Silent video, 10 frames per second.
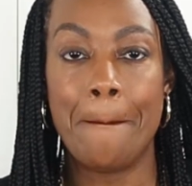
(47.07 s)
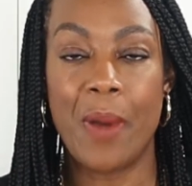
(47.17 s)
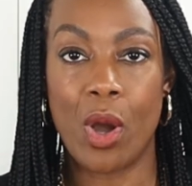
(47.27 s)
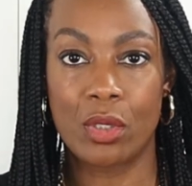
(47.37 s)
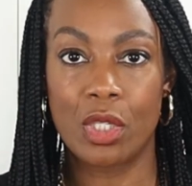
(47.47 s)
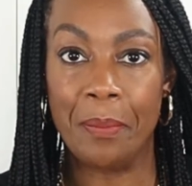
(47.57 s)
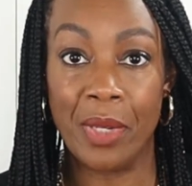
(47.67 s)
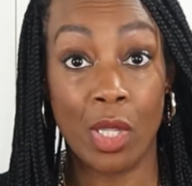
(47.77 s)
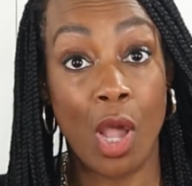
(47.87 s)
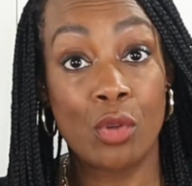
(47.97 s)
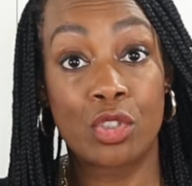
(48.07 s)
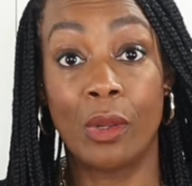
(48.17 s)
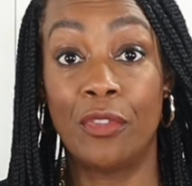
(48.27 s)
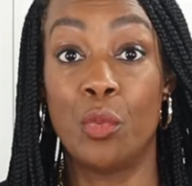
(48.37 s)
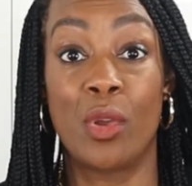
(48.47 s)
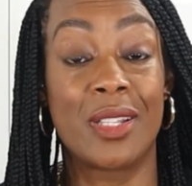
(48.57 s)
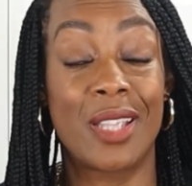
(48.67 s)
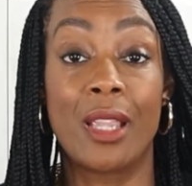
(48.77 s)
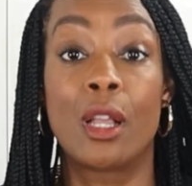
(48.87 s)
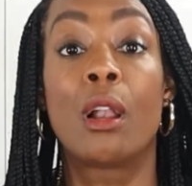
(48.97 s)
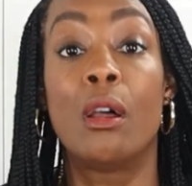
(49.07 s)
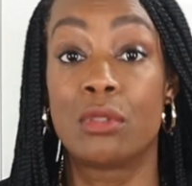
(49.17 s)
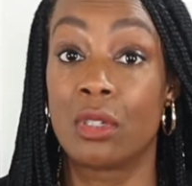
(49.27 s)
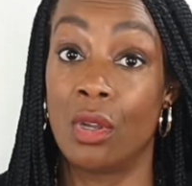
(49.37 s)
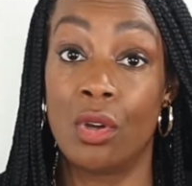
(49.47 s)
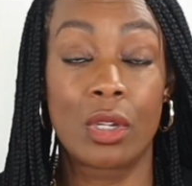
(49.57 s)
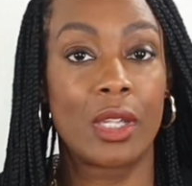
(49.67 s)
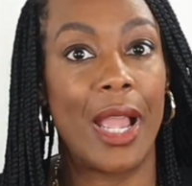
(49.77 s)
box below. So if you want to take a closer look,